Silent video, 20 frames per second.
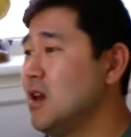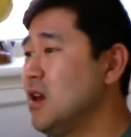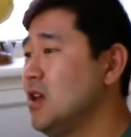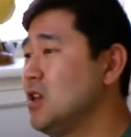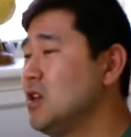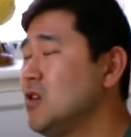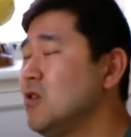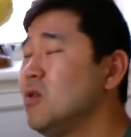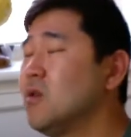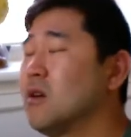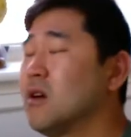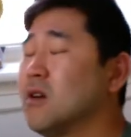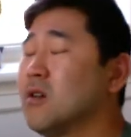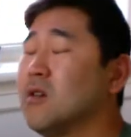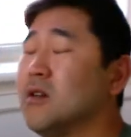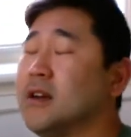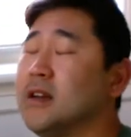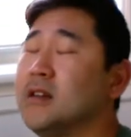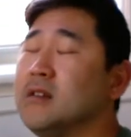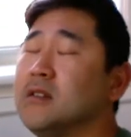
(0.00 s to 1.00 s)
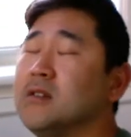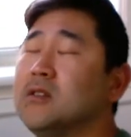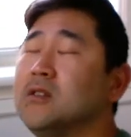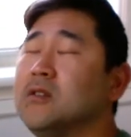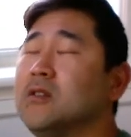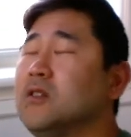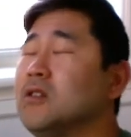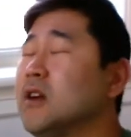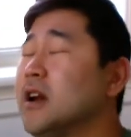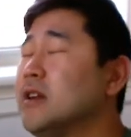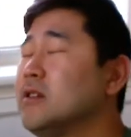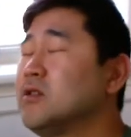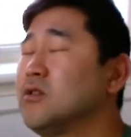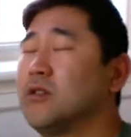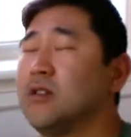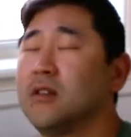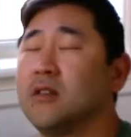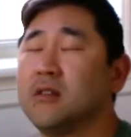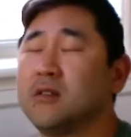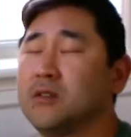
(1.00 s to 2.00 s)
you're
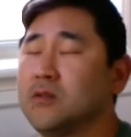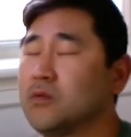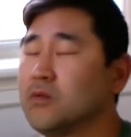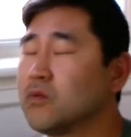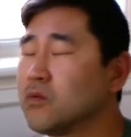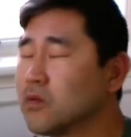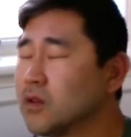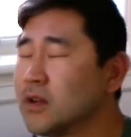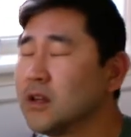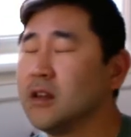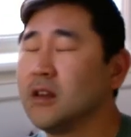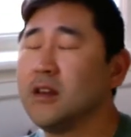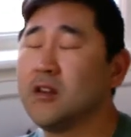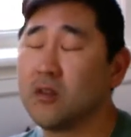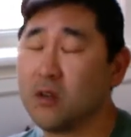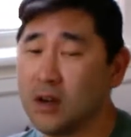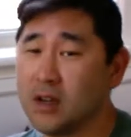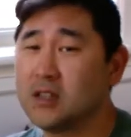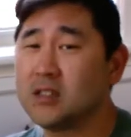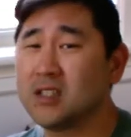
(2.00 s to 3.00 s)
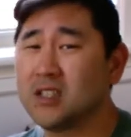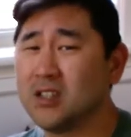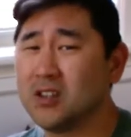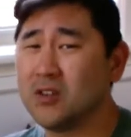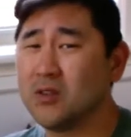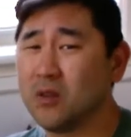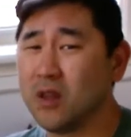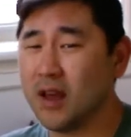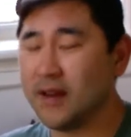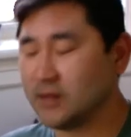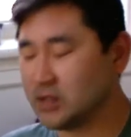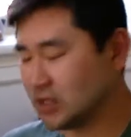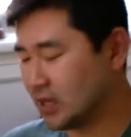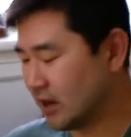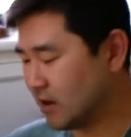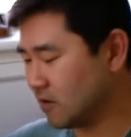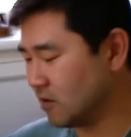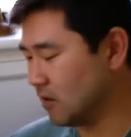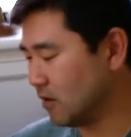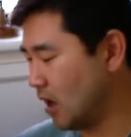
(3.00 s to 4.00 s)
entering this really crazy new life
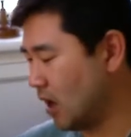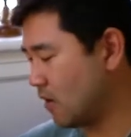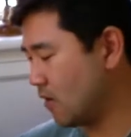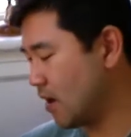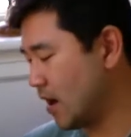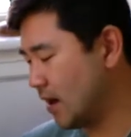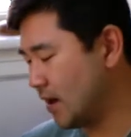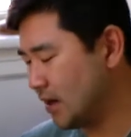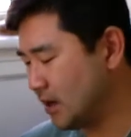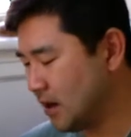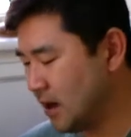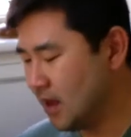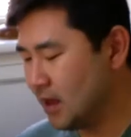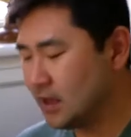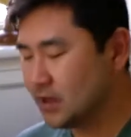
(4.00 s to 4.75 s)
cycle, all right?